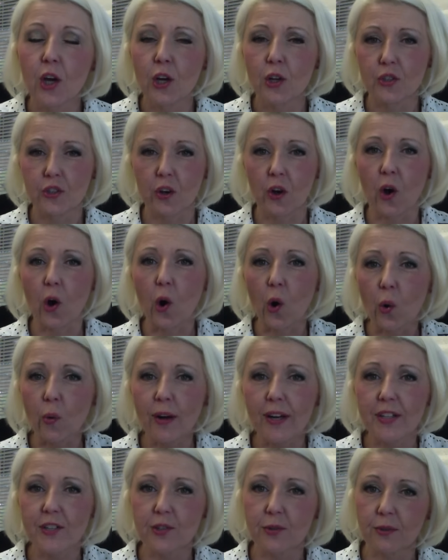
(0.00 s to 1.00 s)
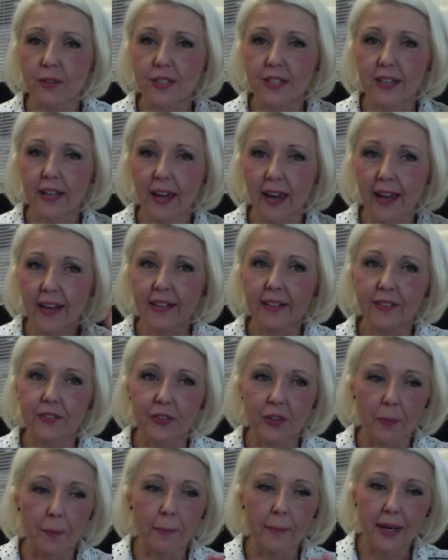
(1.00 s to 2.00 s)
So always towards the end of
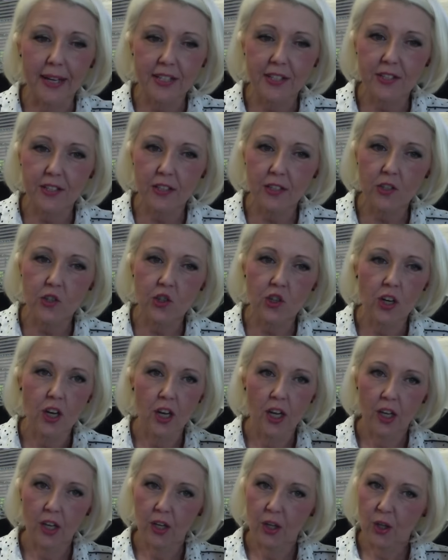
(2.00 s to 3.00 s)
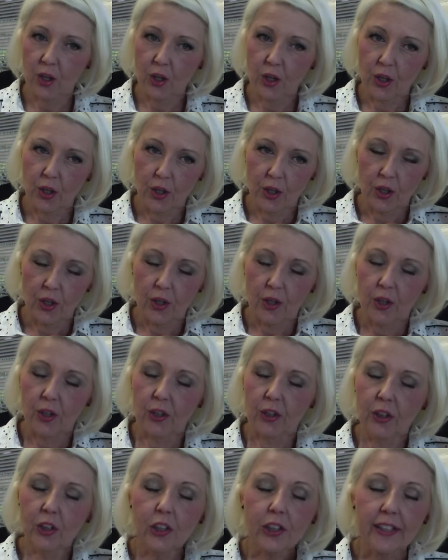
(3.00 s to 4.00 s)
the message,
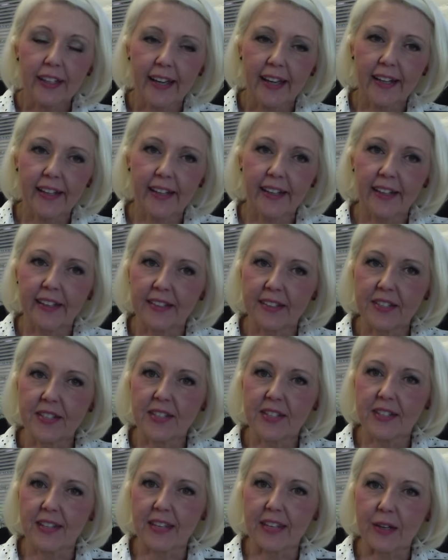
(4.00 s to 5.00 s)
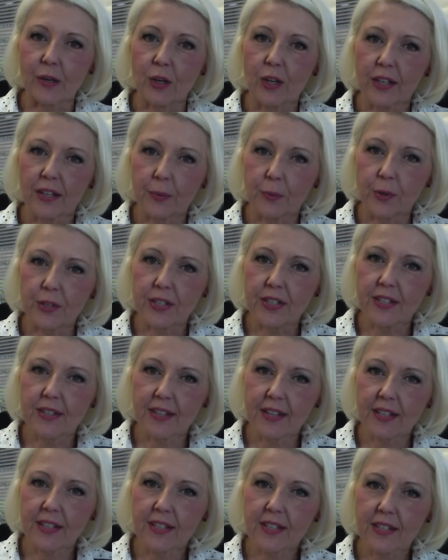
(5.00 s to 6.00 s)
look at it and see, was
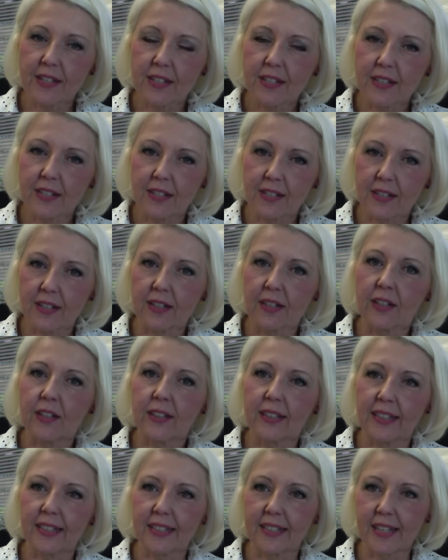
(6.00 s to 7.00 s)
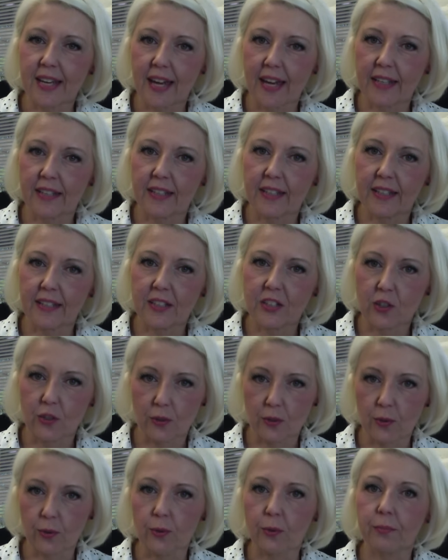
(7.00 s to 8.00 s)
this still intended
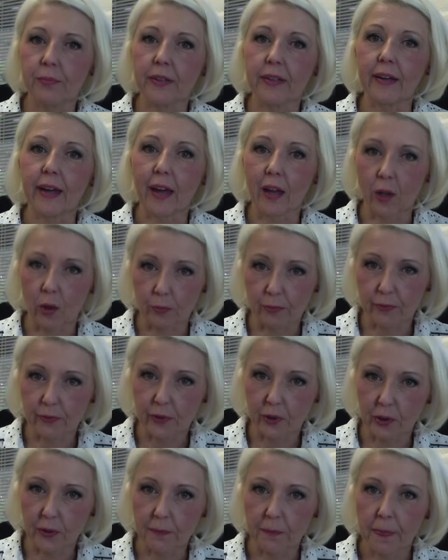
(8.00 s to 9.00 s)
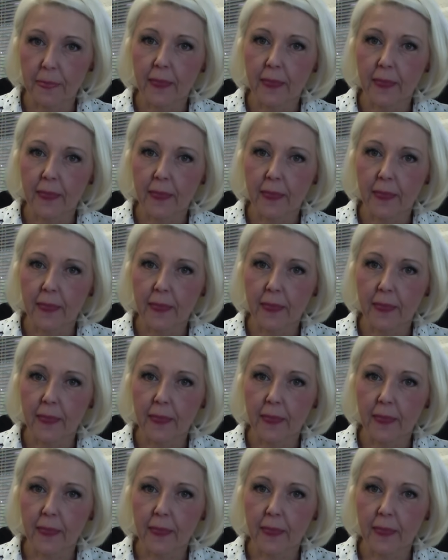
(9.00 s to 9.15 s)
to be helpful?